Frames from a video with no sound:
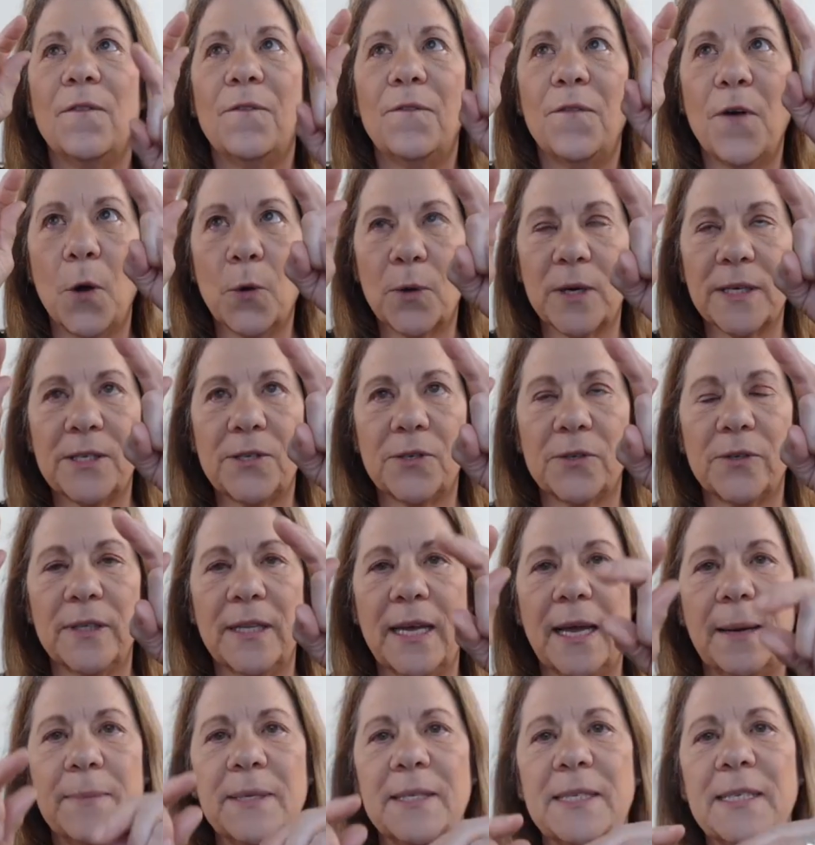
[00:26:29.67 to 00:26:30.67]
Focus
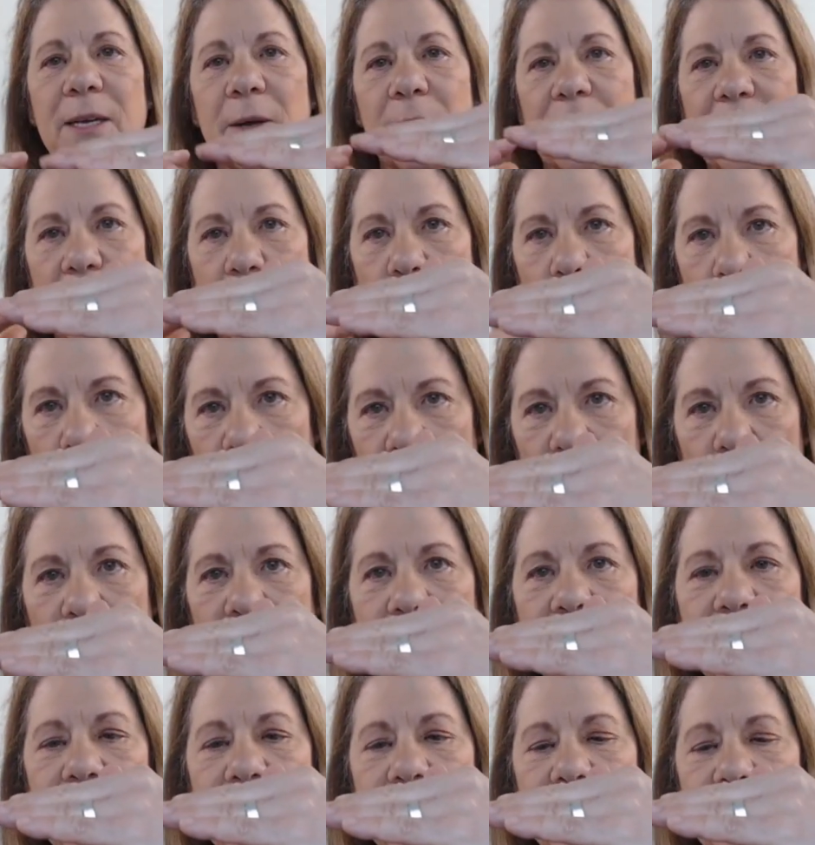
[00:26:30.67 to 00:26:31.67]
on them and say, okay, what
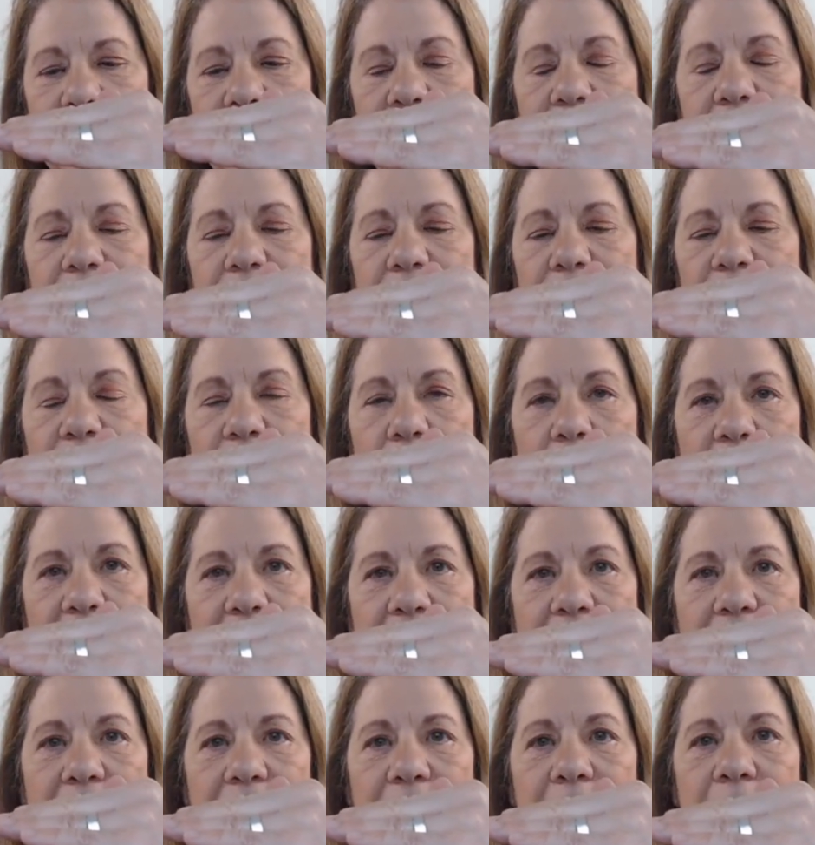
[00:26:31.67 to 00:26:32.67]
do I need to get
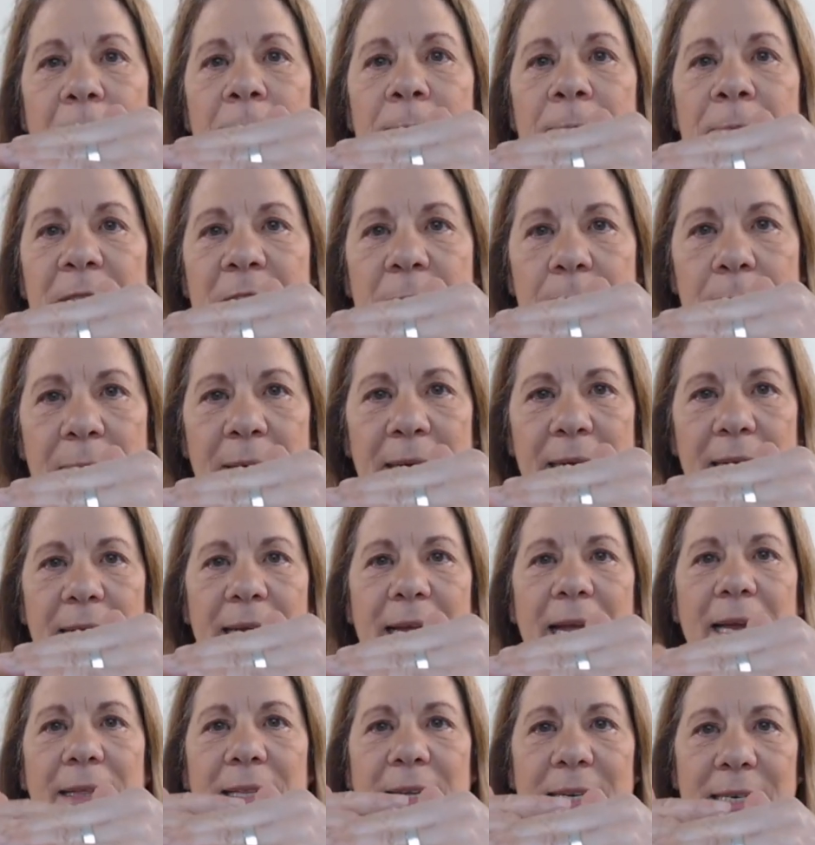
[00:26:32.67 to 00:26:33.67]
from A to
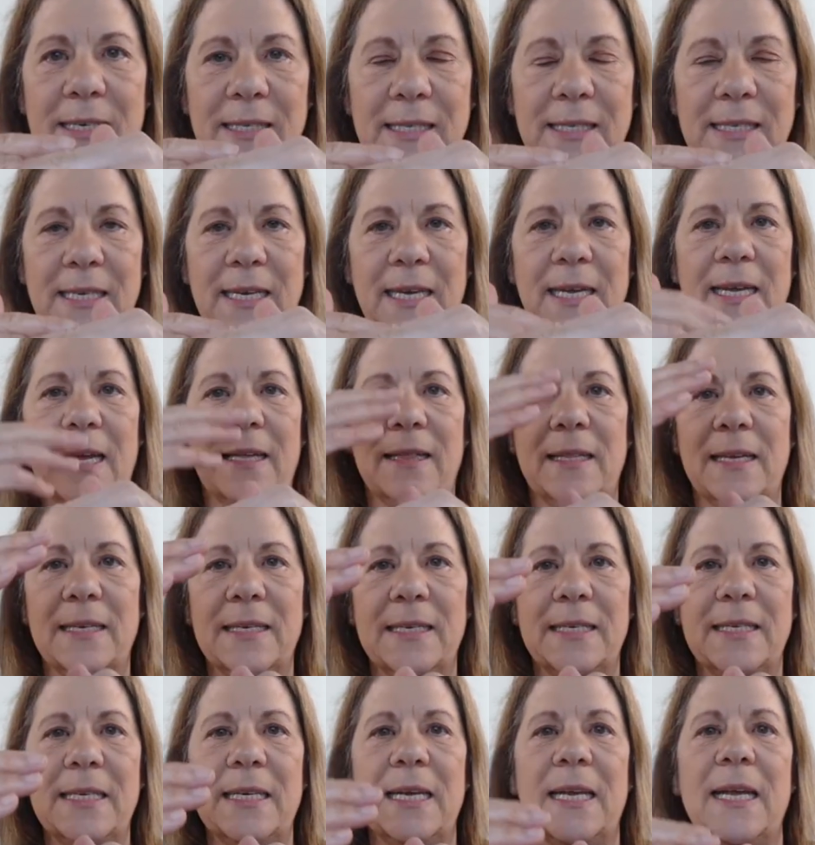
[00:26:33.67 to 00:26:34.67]
B and then to C and
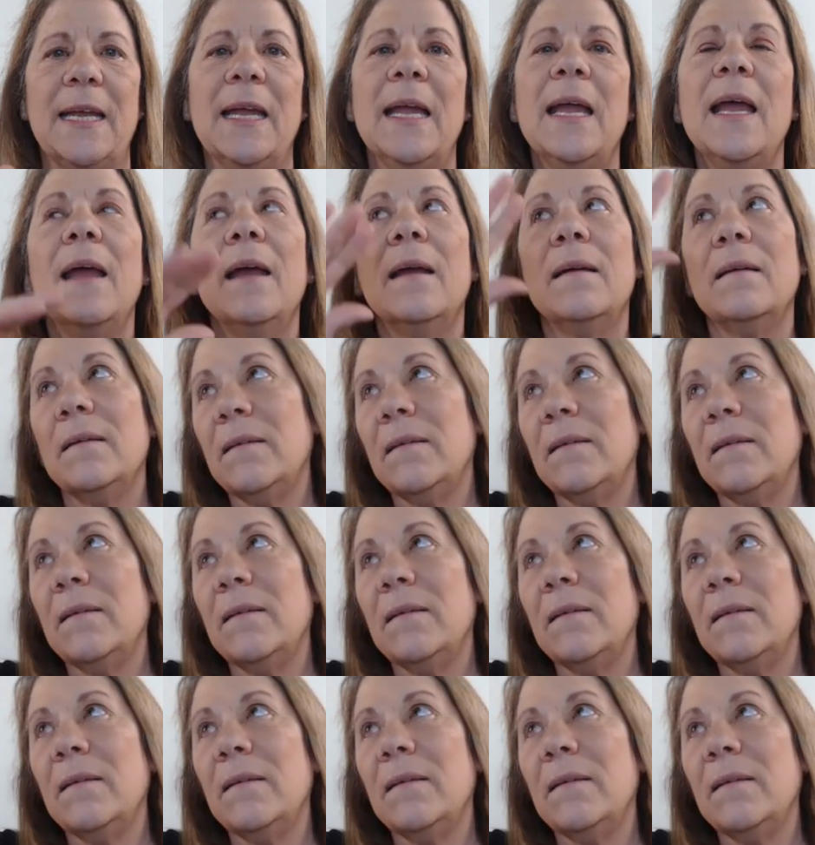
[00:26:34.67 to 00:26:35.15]
then to D?